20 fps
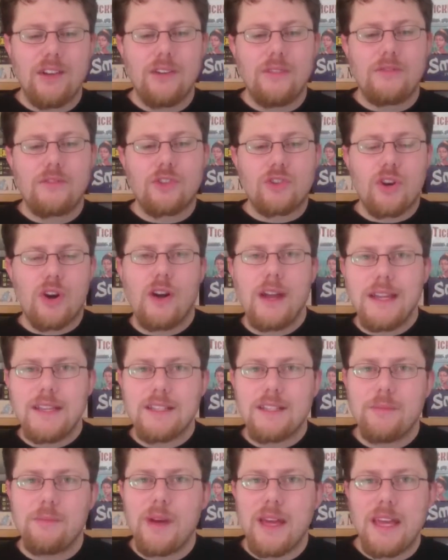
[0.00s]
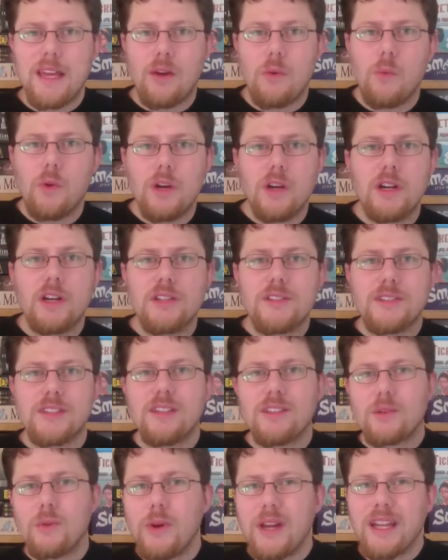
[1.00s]
of trying to make
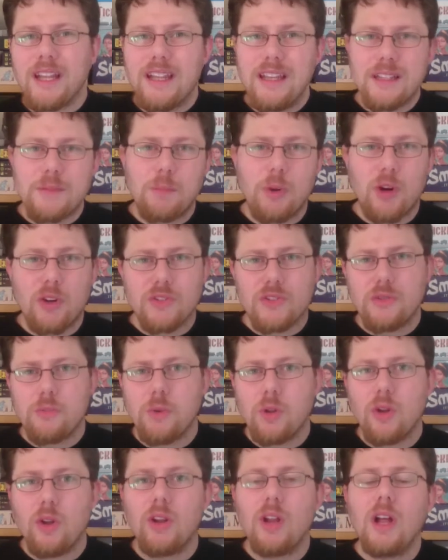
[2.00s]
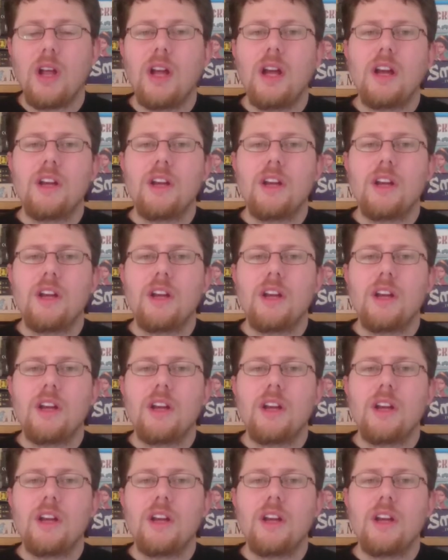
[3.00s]
words as quickly as possible.